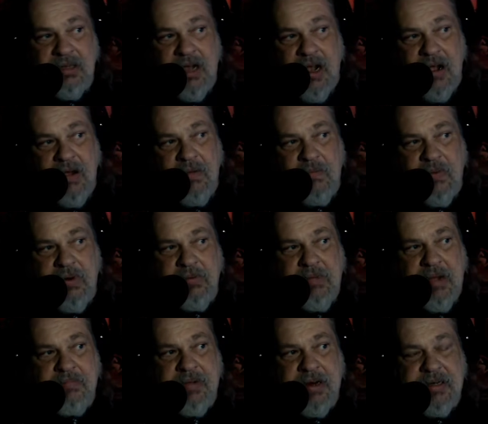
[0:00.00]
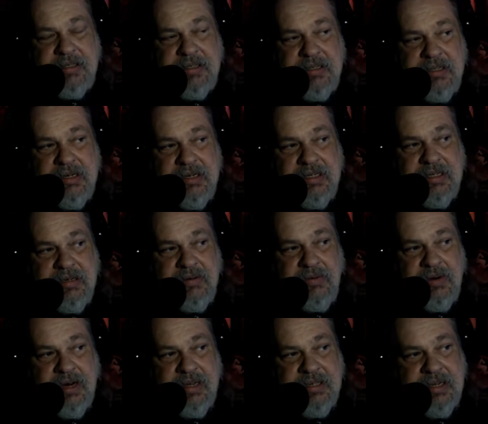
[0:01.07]
I hope one of my buddies is listening
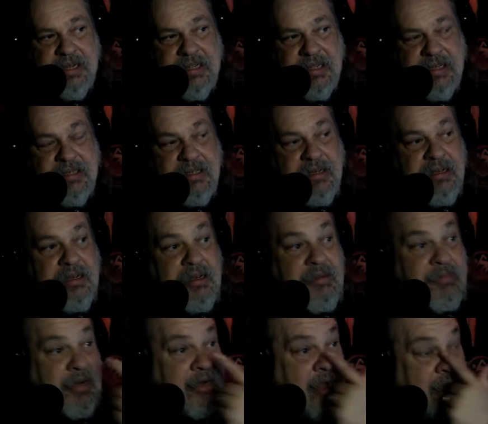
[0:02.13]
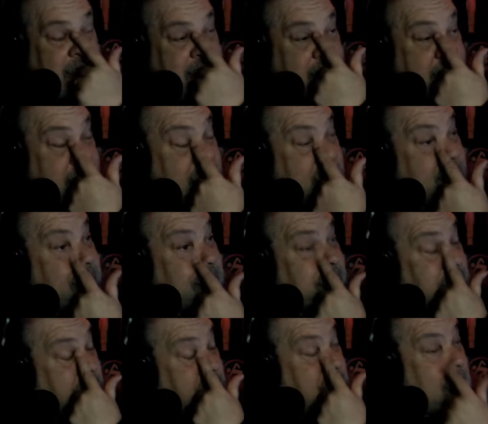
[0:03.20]
when I say this, because
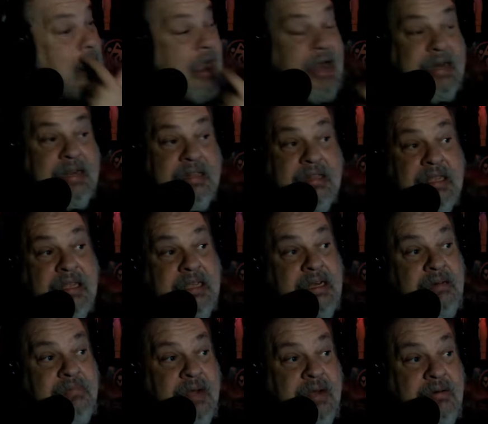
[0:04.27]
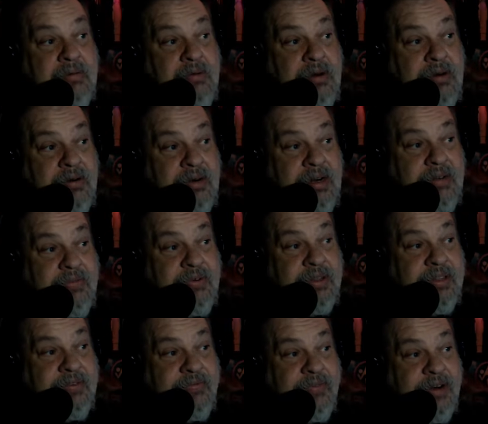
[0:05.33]
I didn't think anybody would want to live with
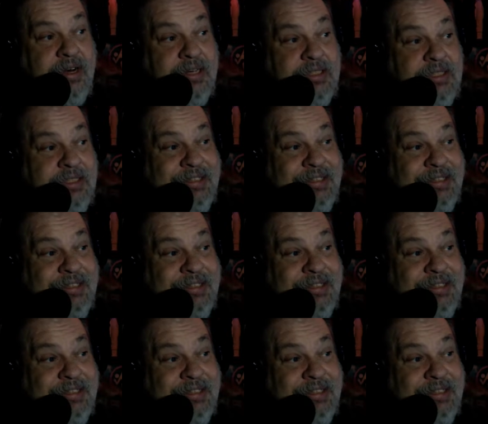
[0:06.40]
the French.